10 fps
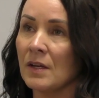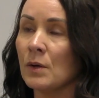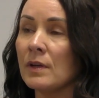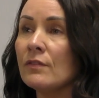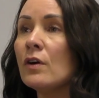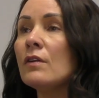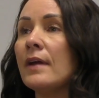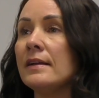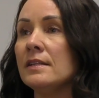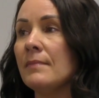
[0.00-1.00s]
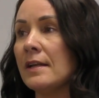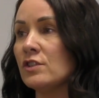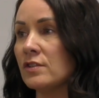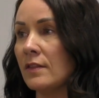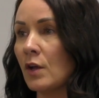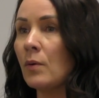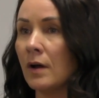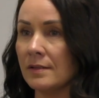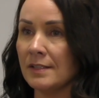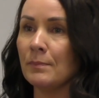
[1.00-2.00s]
We've already mentioned the
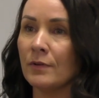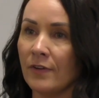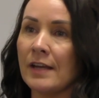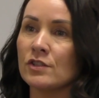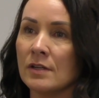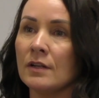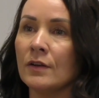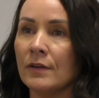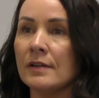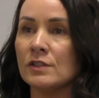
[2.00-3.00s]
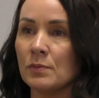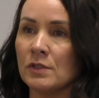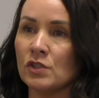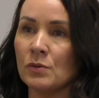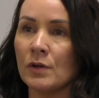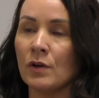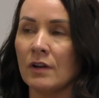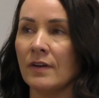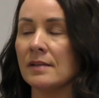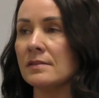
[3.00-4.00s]
quality professional learning to ensure
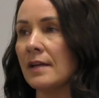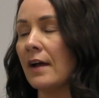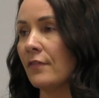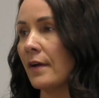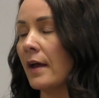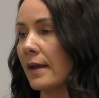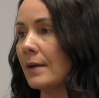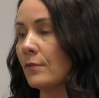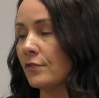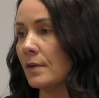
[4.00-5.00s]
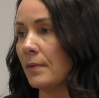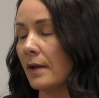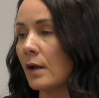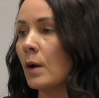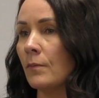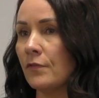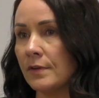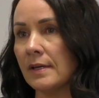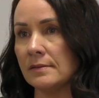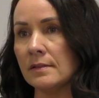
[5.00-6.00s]
all of our staff are comfortable and
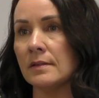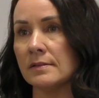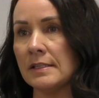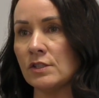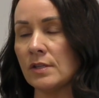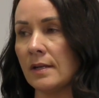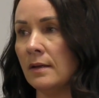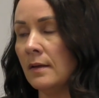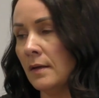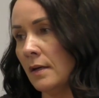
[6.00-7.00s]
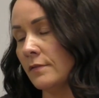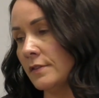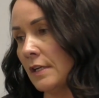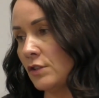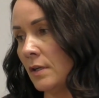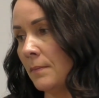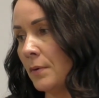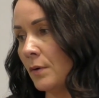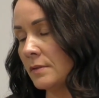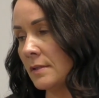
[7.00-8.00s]
confident in the teaching of such an
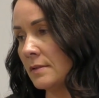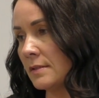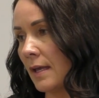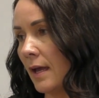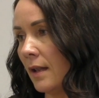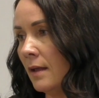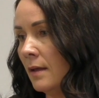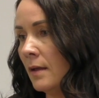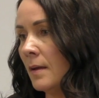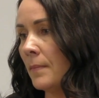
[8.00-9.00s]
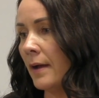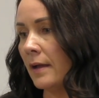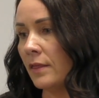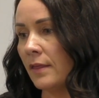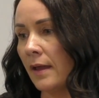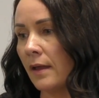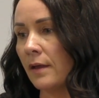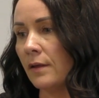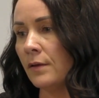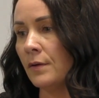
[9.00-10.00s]
important skill. But I
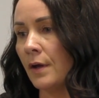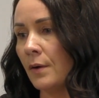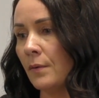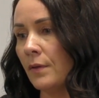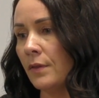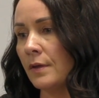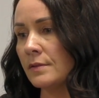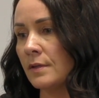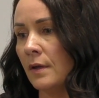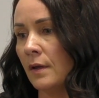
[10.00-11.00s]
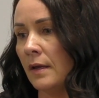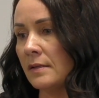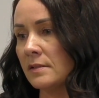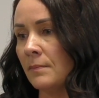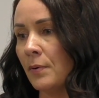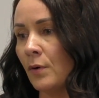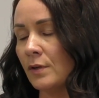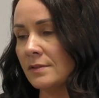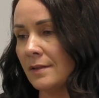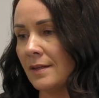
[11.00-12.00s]
think, that it's
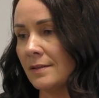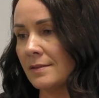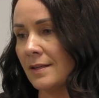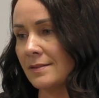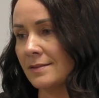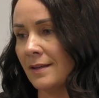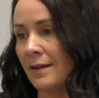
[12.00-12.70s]
important that